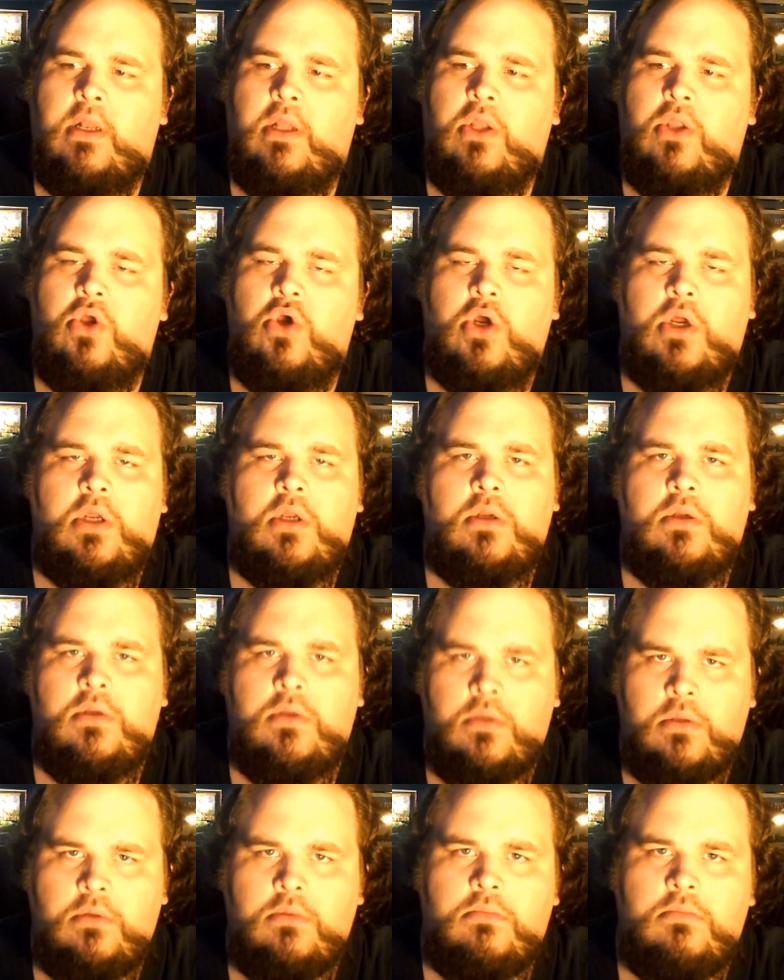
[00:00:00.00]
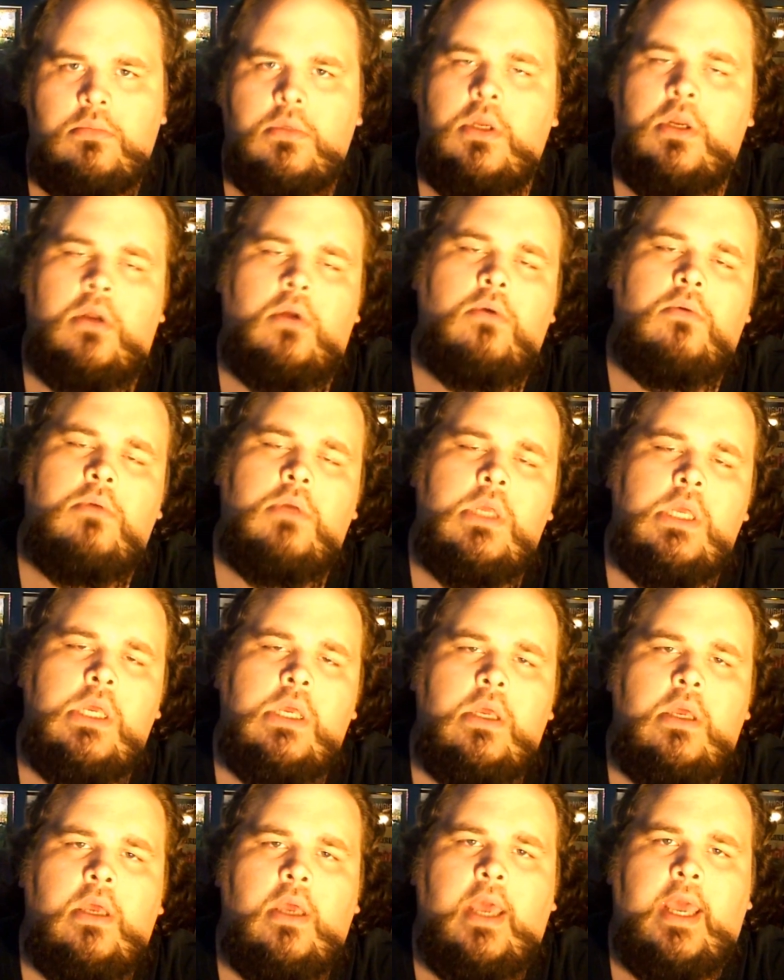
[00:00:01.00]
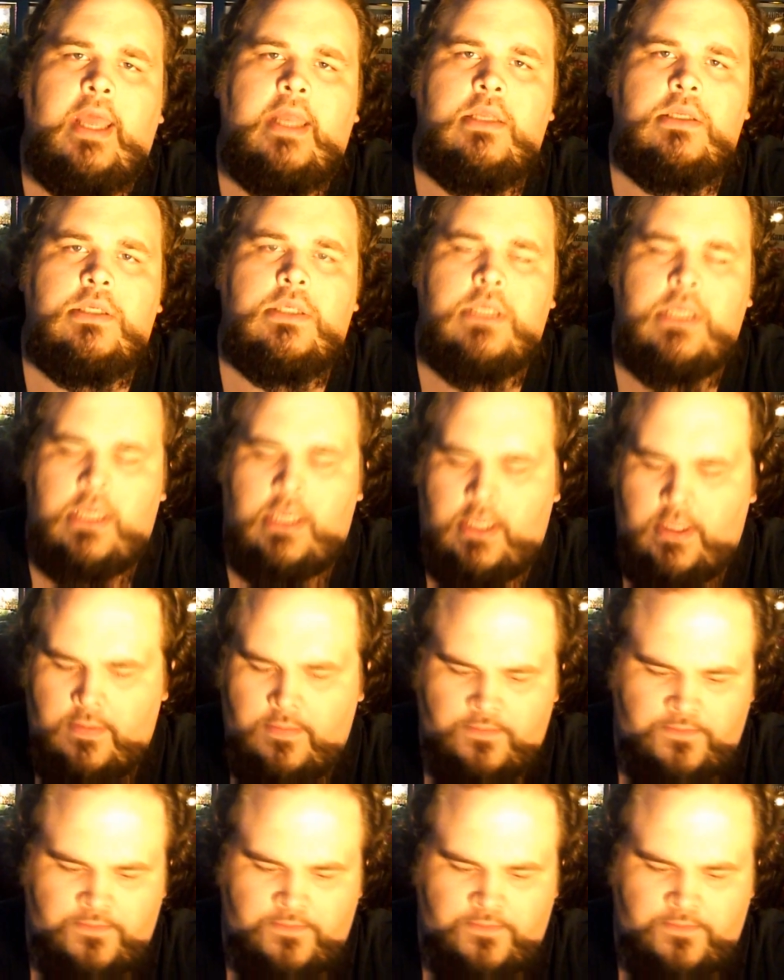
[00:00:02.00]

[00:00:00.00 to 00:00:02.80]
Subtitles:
look, you know, and see.